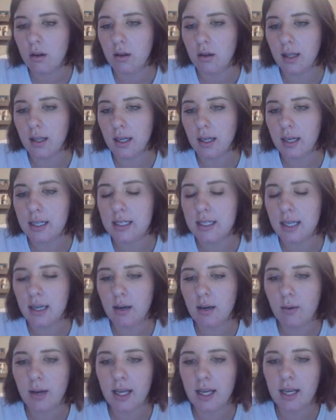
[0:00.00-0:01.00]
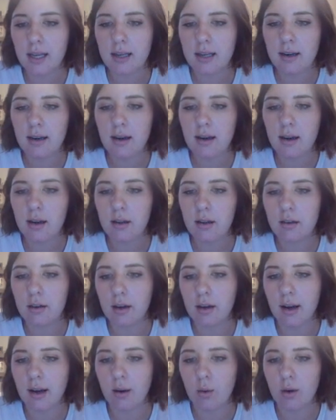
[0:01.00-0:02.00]
Then I take away
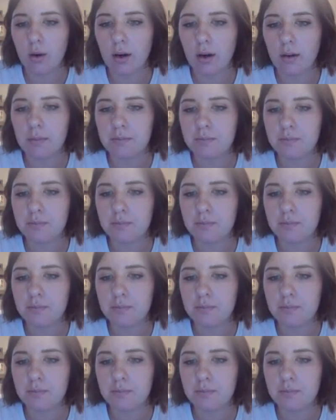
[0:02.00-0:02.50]
another hour.